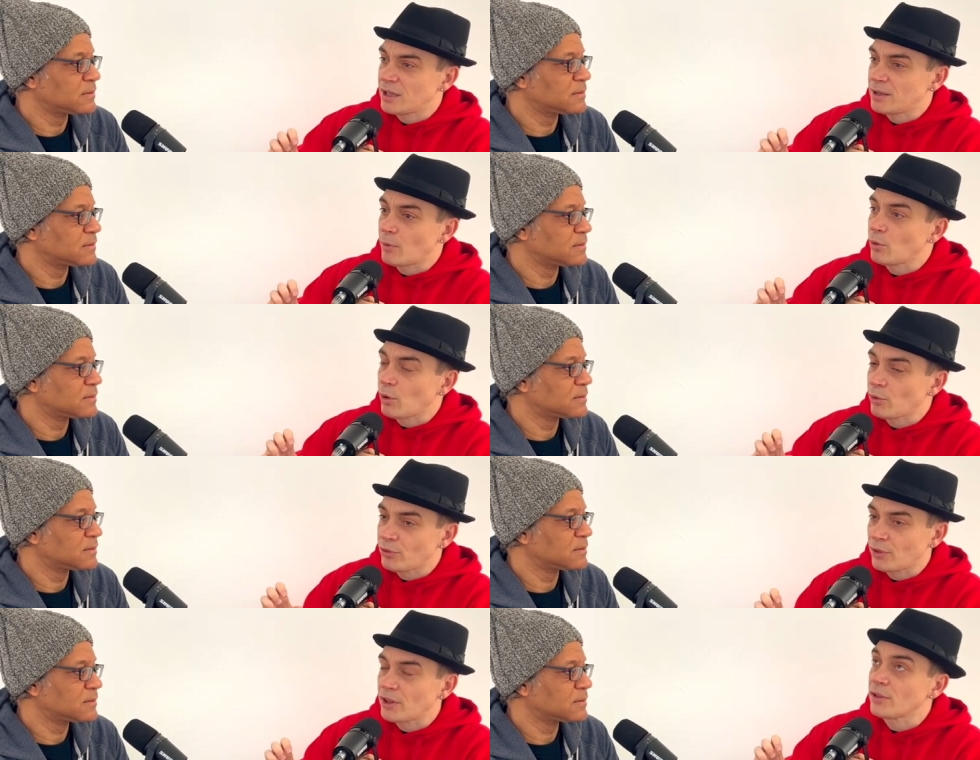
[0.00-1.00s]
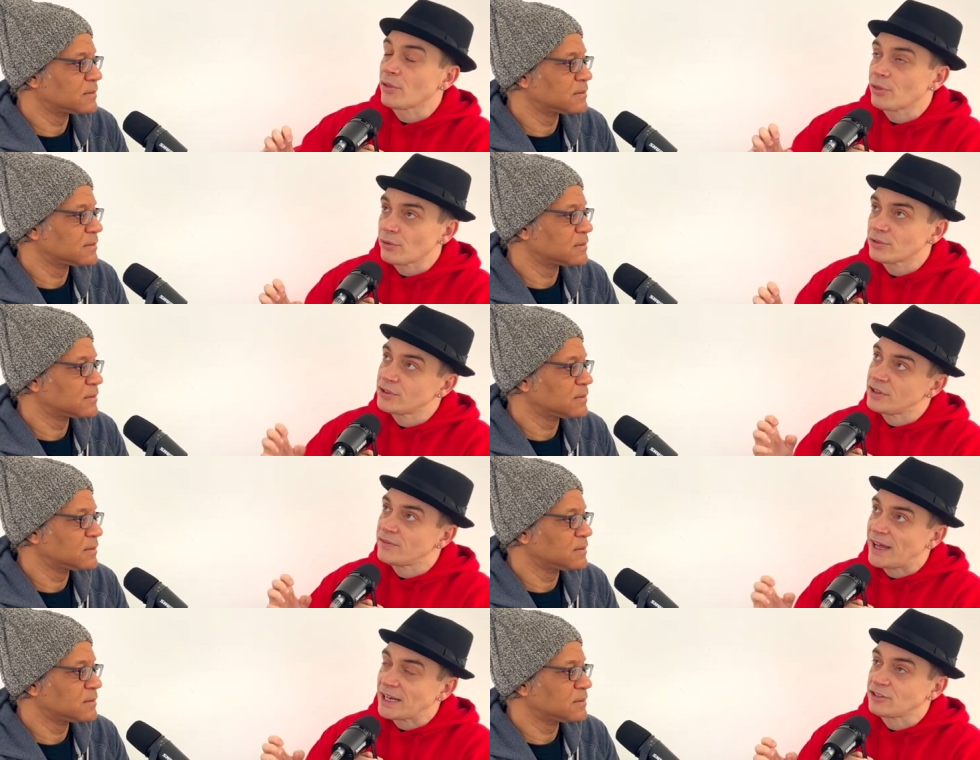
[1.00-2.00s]

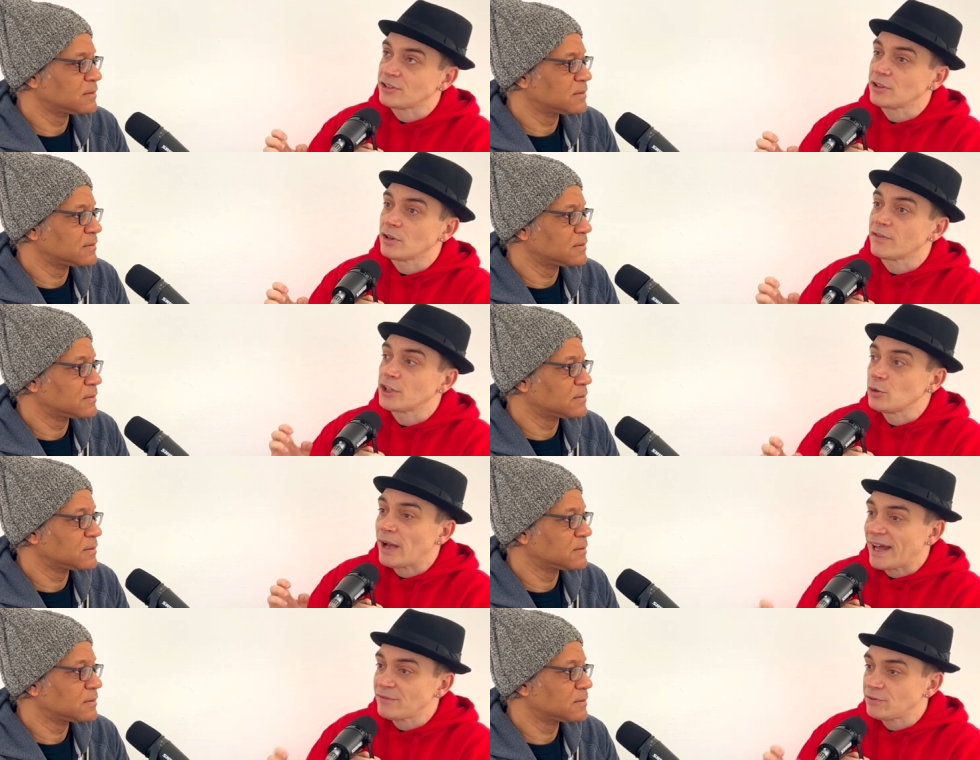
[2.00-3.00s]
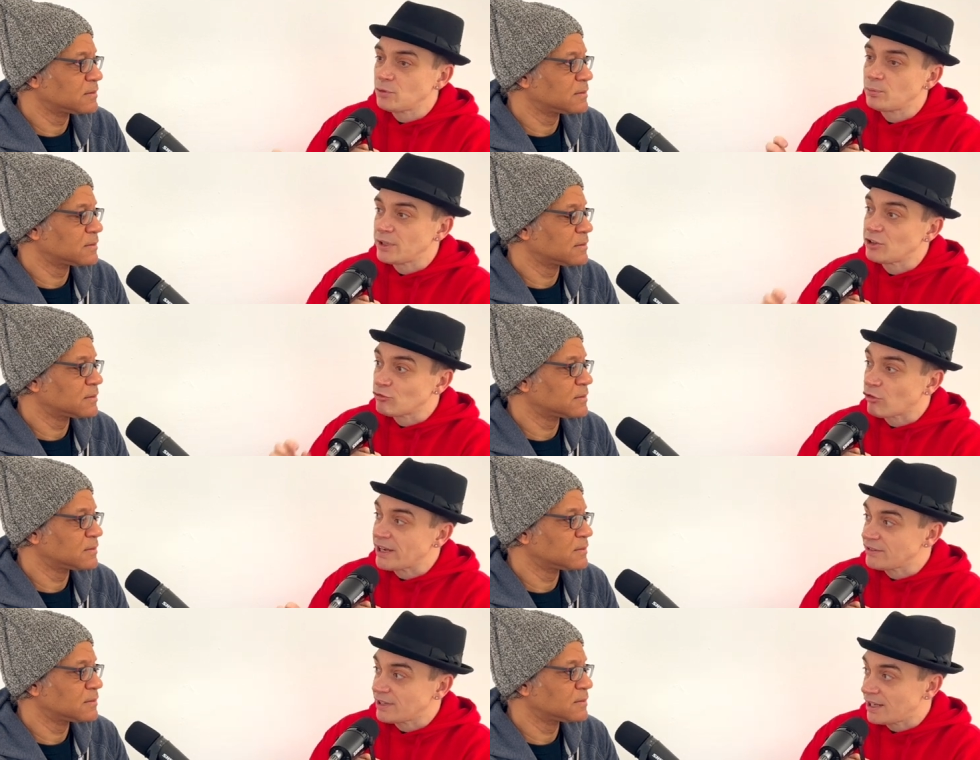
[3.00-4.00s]
Speaker 1: authoritative action of you have to be
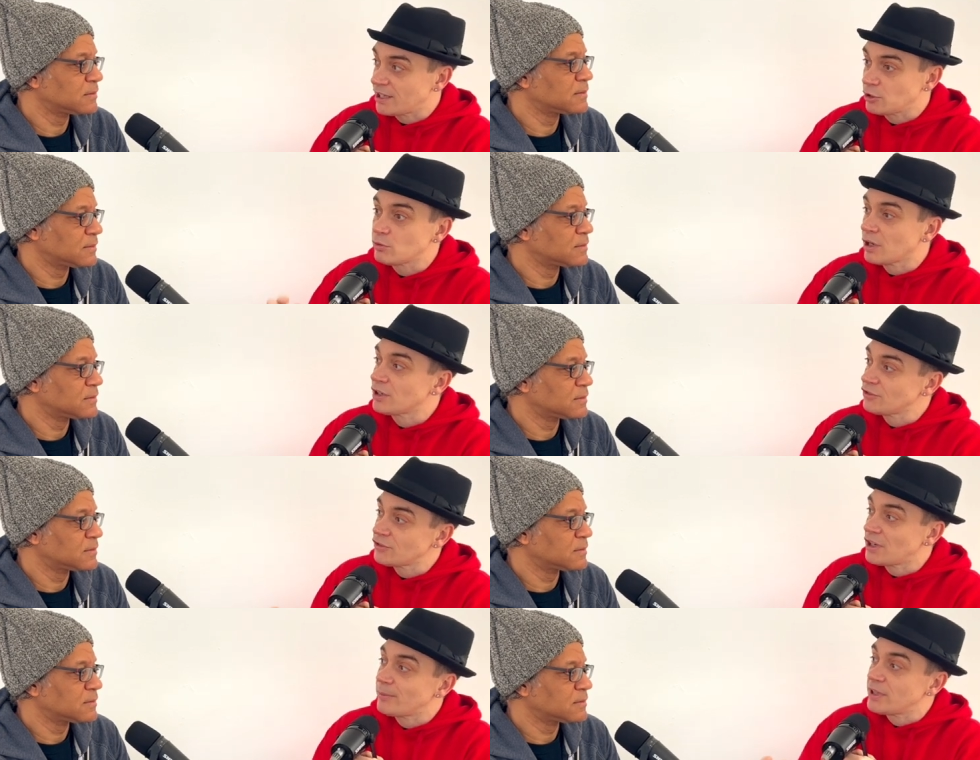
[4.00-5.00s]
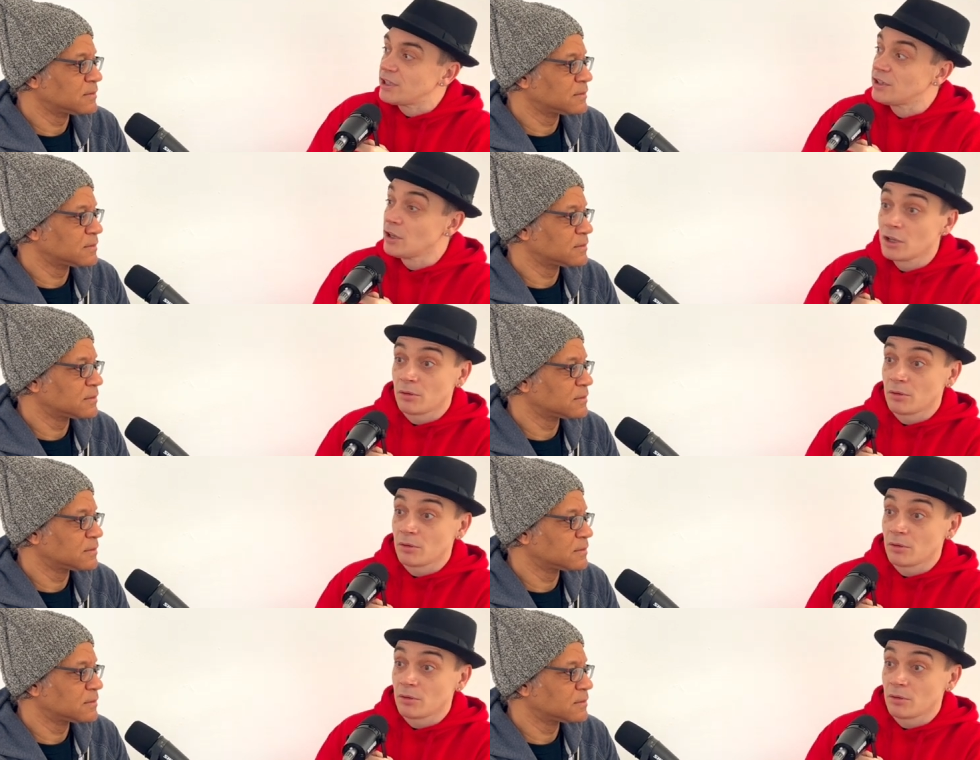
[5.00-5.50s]
great at it. You can't just come in and